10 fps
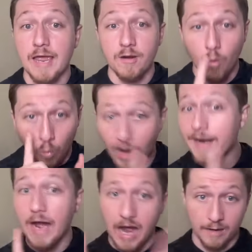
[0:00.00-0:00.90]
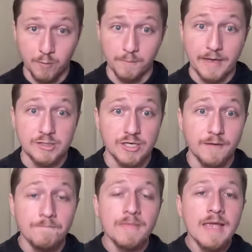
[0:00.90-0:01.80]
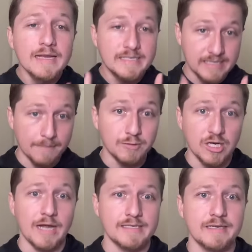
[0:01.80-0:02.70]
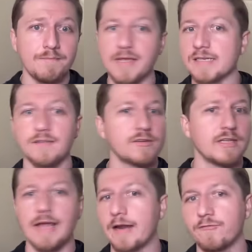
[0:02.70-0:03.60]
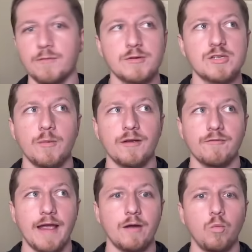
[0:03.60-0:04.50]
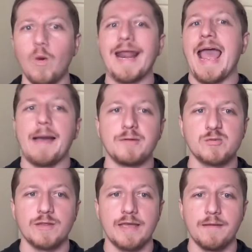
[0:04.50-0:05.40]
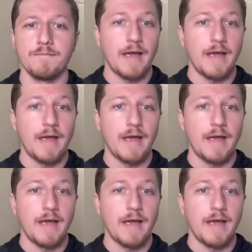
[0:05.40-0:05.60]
And one honorable mention, Skip Johnson, because there's a lot of rumors going around what happens with him.